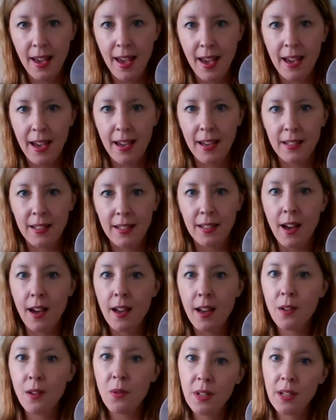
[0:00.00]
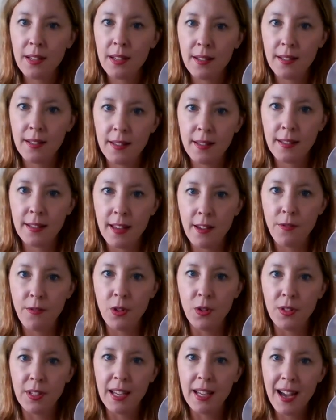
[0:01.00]
And not only does this save
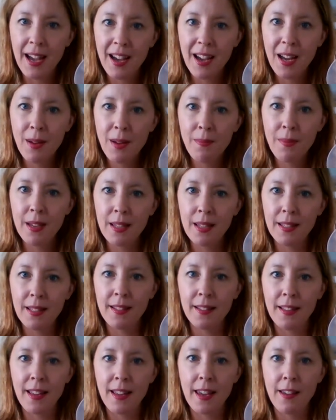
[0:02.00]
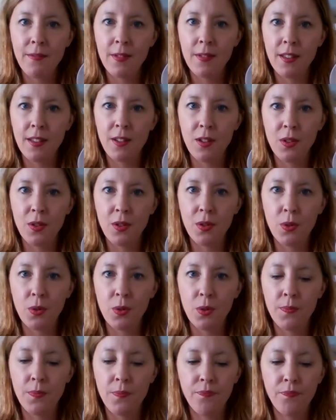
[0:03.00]
you time, it saves you,